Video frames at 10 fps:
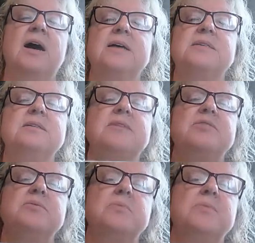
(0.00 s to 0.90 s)
I still have
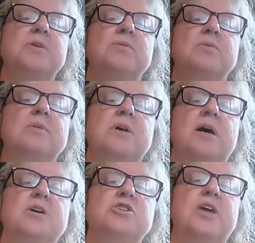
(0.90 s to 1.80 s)
to, you know,
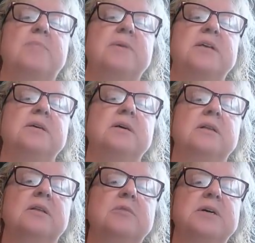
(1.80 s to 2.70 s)
uh, shape it
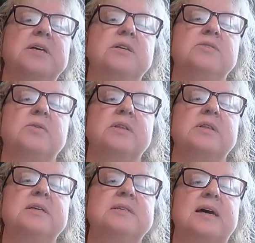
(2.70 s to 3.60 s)
a little bit so
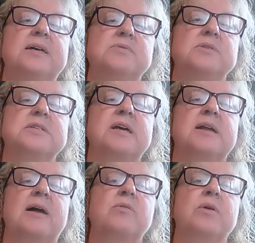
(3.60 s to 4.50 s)
these sides will stay down.